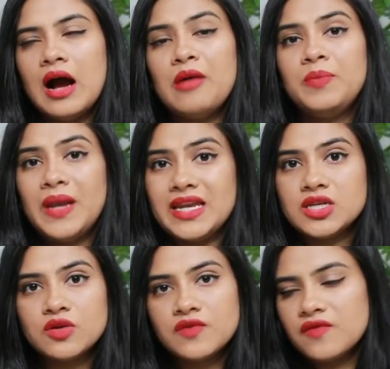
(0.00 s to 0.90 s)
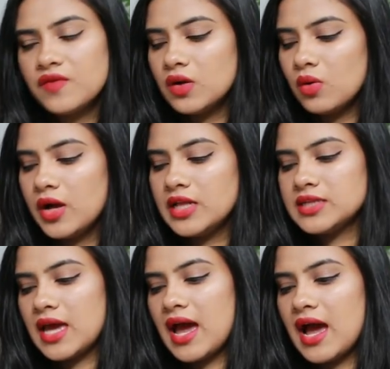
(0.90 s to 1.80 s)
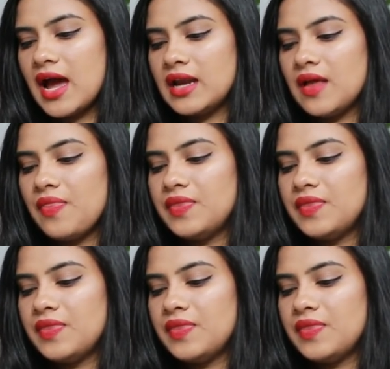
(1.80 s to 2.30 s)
a blend of different oils, and